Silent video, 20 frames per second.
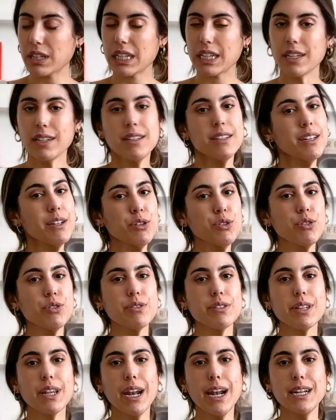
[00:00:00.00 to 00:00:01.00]
the
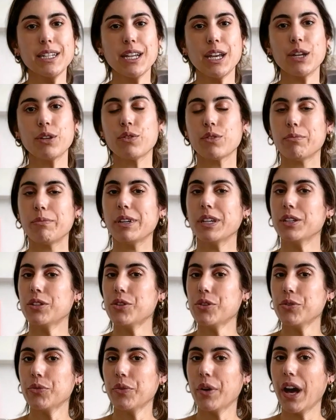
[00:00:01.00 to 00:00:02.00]
essentials that I take with me
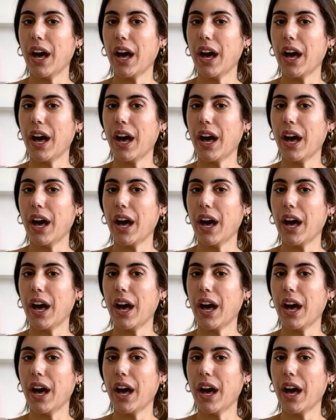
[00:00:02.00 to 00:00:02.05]
to